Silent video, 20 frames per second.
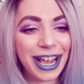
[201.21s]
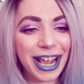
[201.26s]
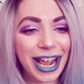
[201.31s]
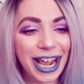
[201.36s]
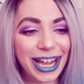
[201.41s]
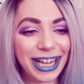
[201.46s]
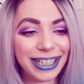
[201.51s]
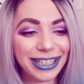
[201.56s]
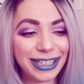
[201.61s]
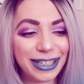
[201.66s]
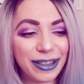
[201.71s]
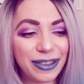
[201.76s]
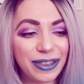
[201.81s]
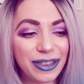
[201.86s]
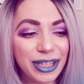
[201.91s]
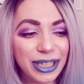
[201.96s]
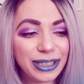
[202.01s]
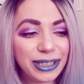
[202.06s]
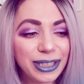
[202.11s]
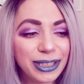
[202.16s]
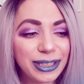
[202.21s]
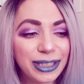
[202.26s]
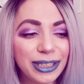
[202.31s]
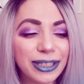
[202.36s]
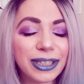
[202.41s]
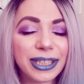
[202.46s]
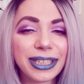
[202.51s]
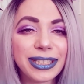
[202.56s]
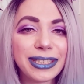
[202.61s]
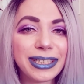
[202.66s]
And this is
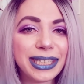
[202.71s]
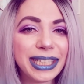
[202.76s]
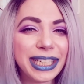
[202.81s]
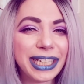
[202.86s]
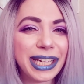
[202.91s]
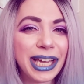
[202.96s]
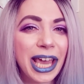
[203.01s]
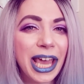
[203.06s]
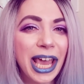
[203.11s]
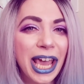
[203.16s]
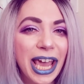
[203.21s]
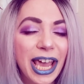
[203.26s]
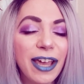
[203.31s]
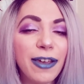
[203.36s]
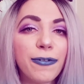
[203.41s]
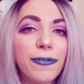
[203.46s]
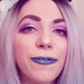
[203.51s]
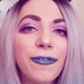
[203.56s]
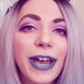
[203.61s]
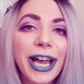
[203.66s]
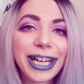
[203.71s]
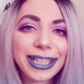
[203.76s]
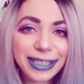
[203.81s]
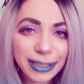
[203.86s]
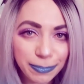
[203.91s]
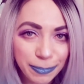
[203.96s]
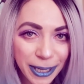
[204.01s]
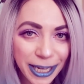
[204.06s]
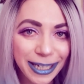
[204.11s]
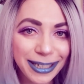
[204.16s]
seriously a
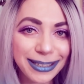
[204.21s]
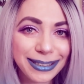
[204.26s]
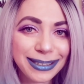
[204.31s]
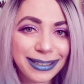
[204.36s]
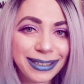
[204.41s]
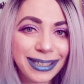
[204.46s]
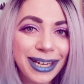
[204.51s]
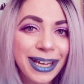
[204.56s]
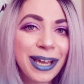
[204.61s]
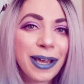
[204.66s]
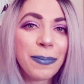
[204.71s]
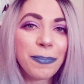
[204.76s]
fast-paced